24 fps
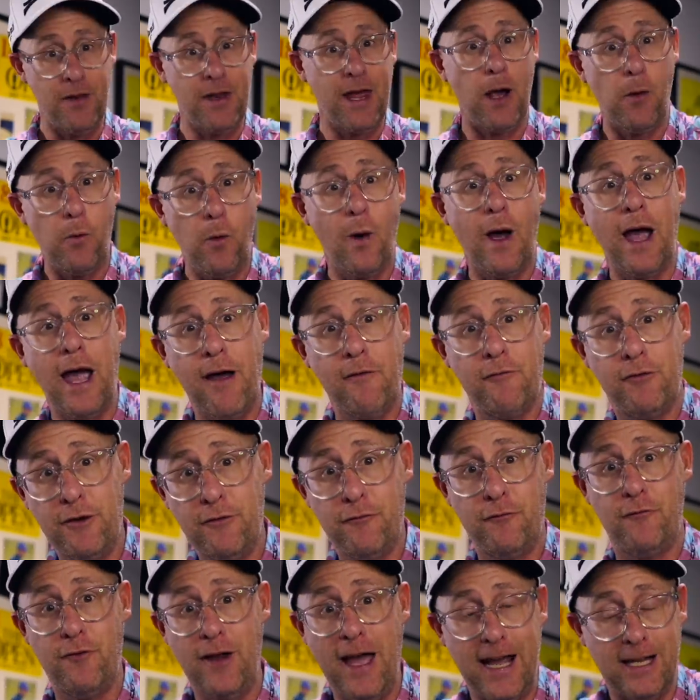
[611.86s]
that will have an
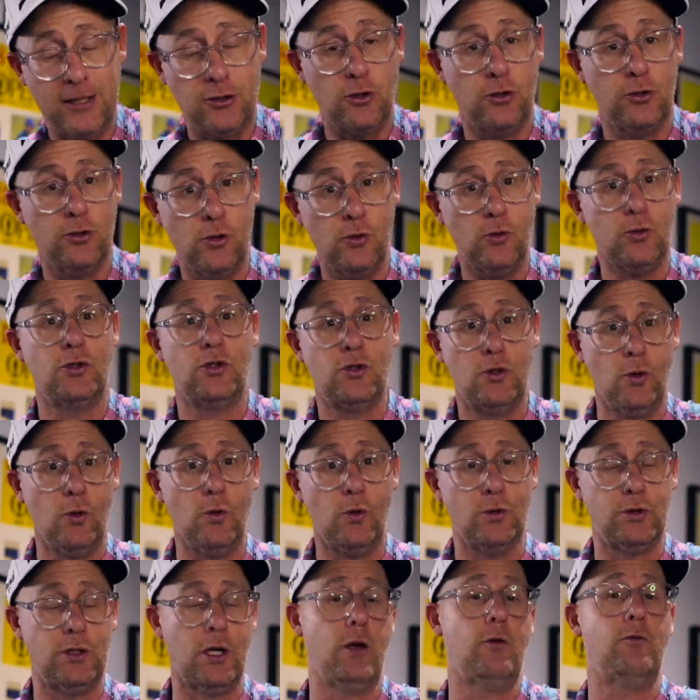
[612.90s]
effect on your
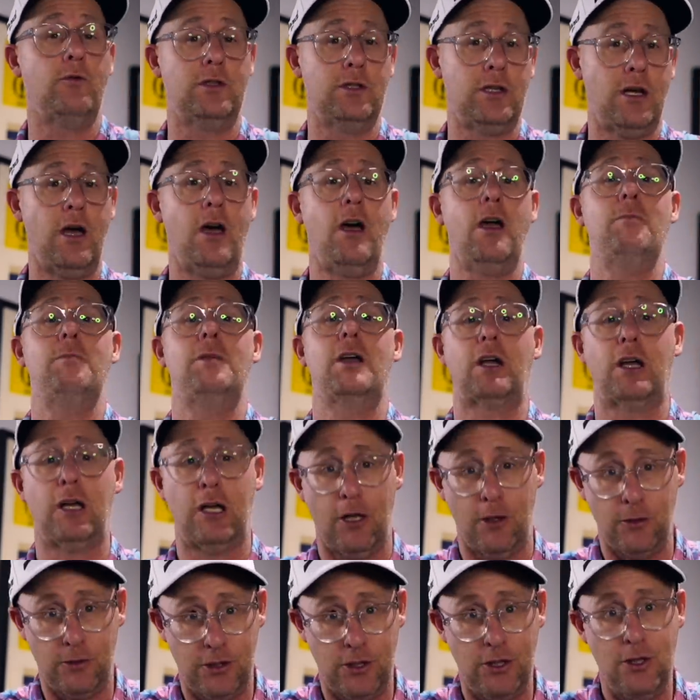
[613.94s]
scores over time. The
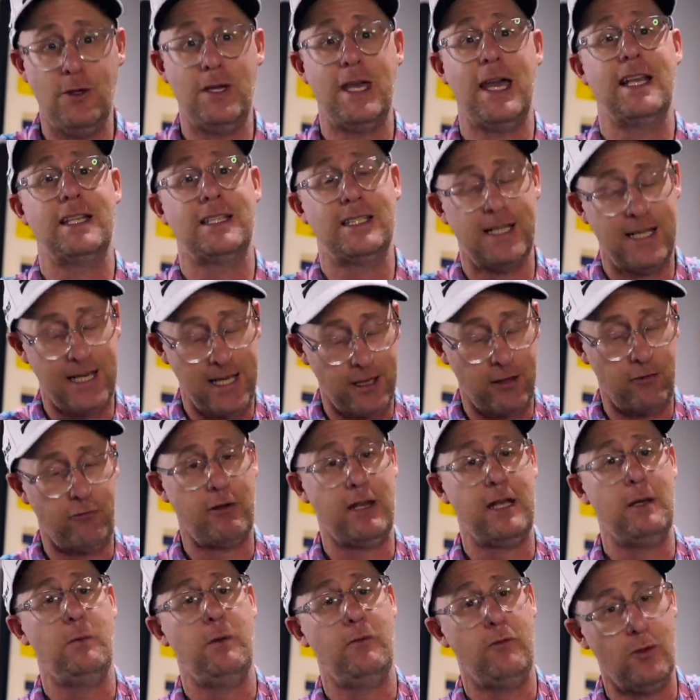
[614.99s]
closer you get to that
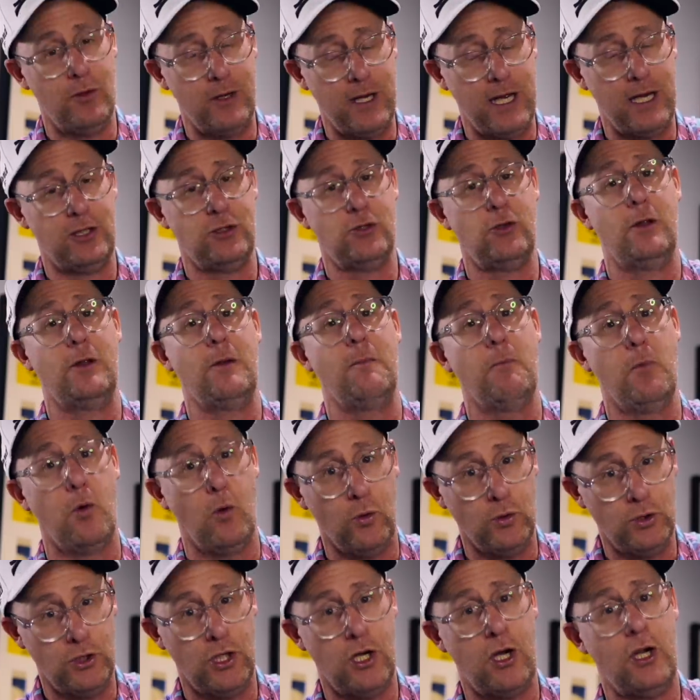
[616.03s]
green with your next shot, the more
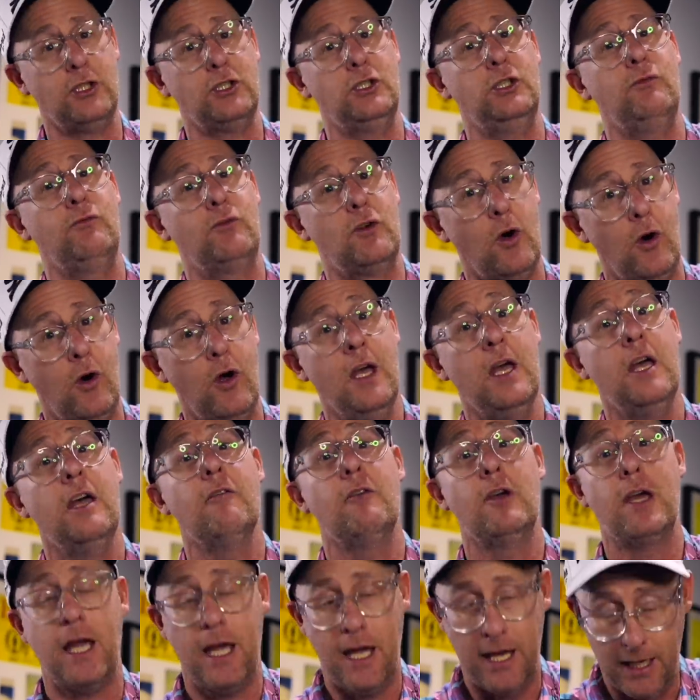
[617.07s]
chance you've got
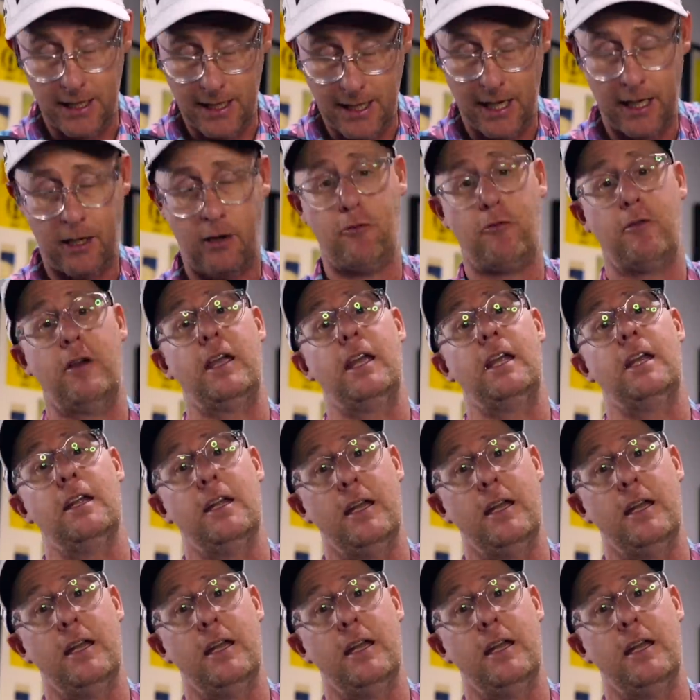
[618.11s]
hitting that green and